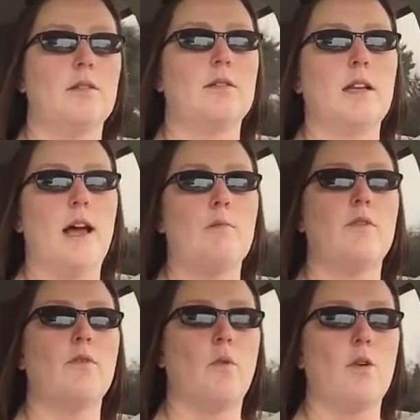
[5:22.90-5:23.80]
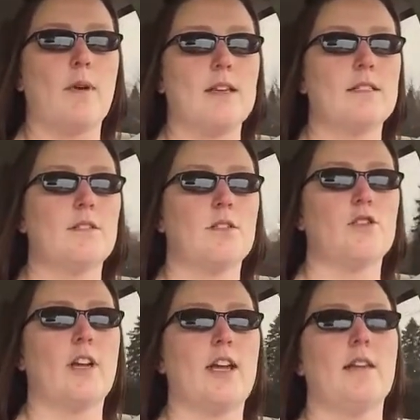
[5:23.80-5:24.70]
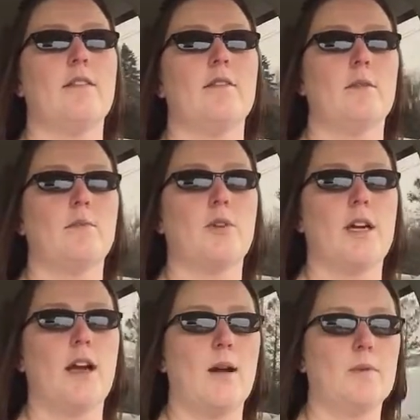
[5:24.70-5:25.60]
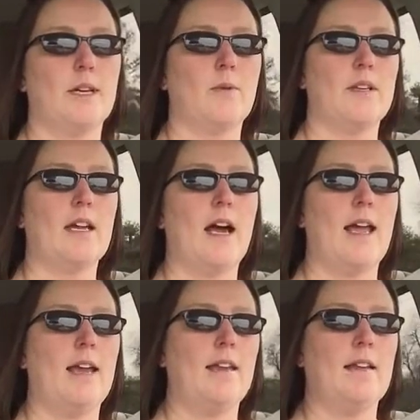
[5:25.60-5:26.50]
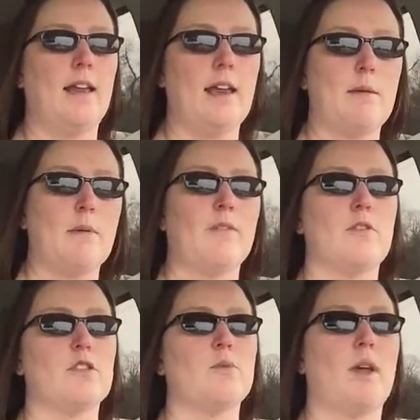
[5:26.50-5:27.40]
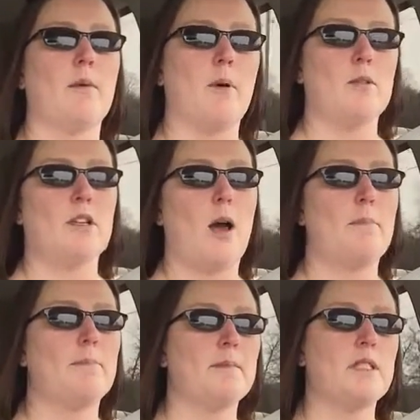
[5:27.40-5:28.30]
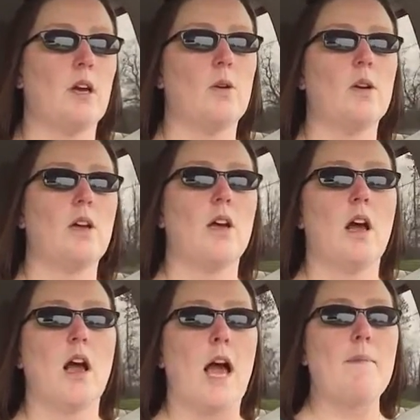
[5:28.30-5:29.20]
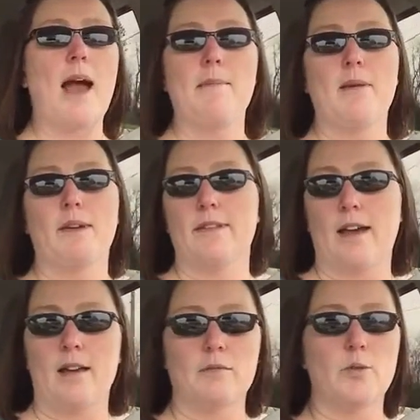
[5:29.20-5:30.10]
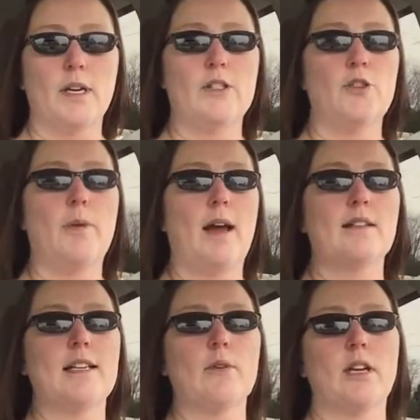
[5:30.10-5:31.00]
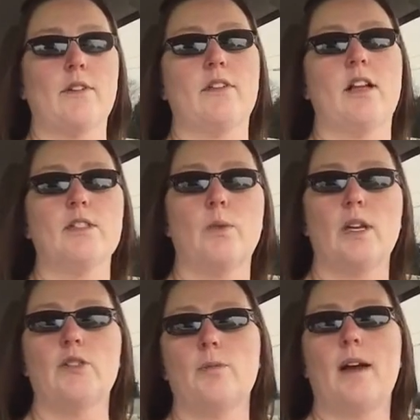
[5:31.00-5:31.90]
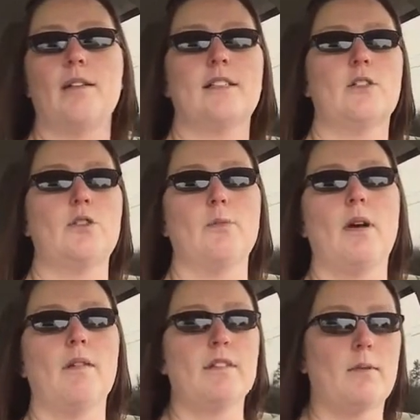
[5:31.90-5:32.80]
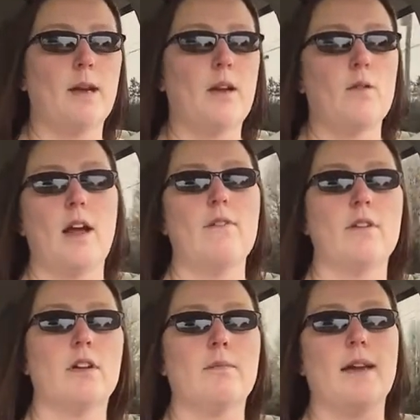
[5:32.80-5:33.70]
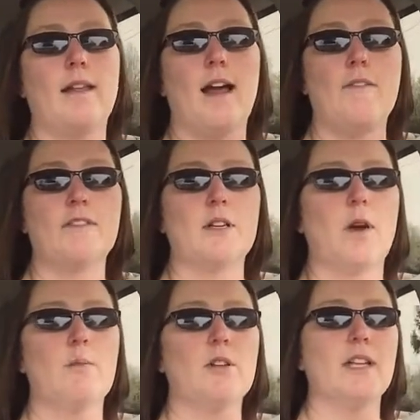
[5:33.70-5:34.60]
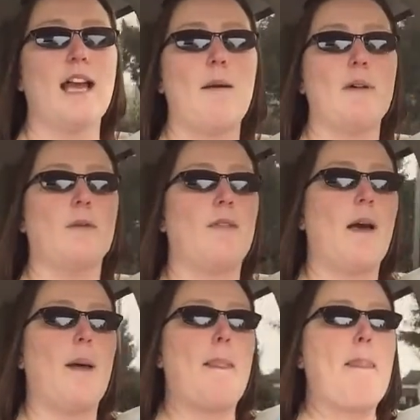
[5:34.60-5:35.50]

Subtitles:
time before my surgery, the pre-op liquid diet, and my first week post-op. So I'm happy with that. 22 pounds. I would have never lost 22 pounds in 2 months on my own ever in my life. So I'm really happy with that.